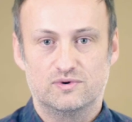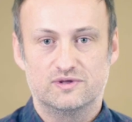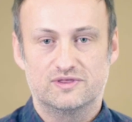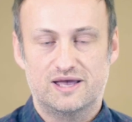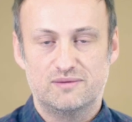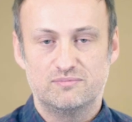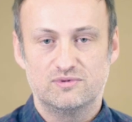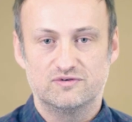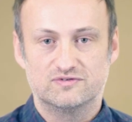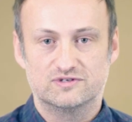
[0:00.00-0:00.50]
We
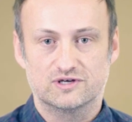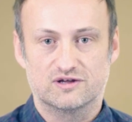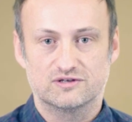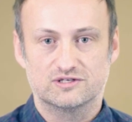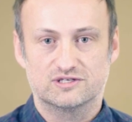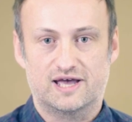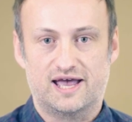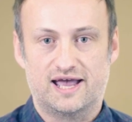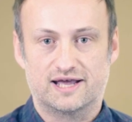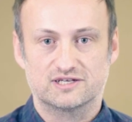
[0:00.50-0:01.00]
then moved on
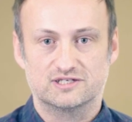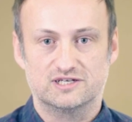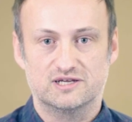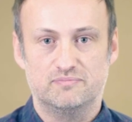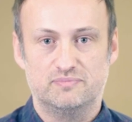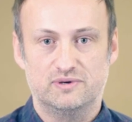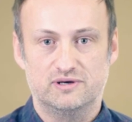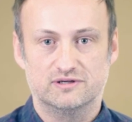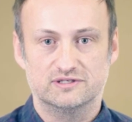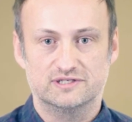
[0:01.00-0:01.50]
to actually
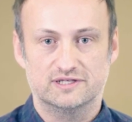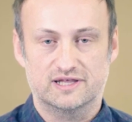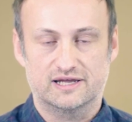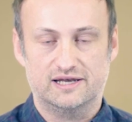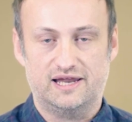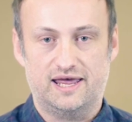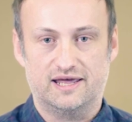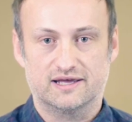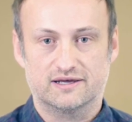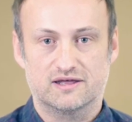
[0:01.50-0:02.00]
building the
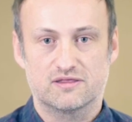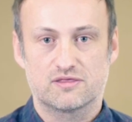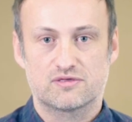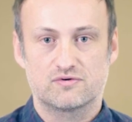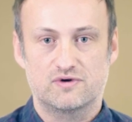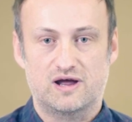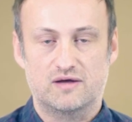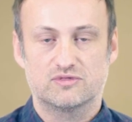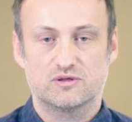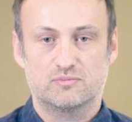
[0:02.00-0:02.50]
leg, and
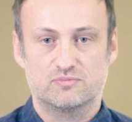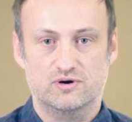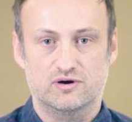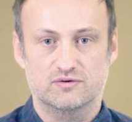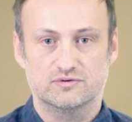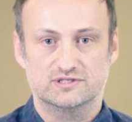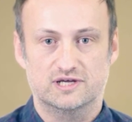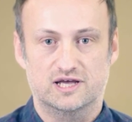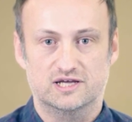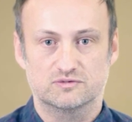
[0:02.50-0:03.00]
throughout the
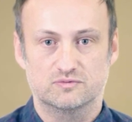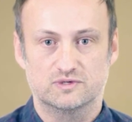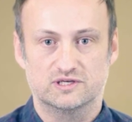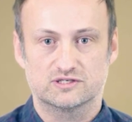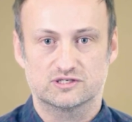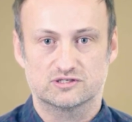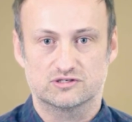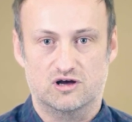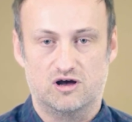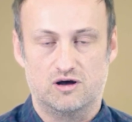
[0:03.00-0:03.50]
process we
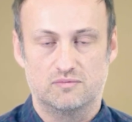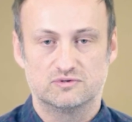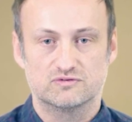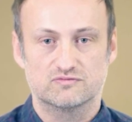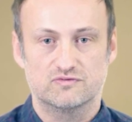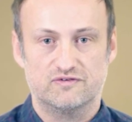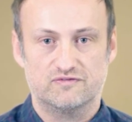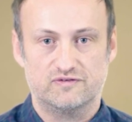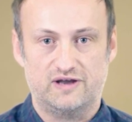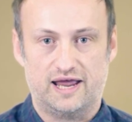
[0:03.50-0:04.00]

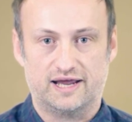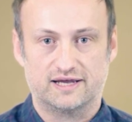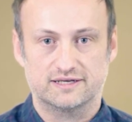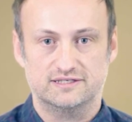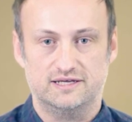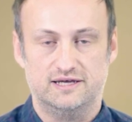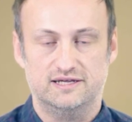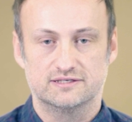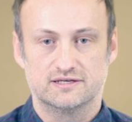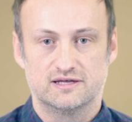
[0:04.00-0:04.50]
stopped,
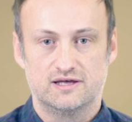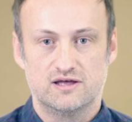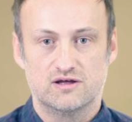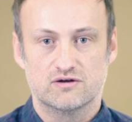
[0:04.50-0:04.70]
reflected,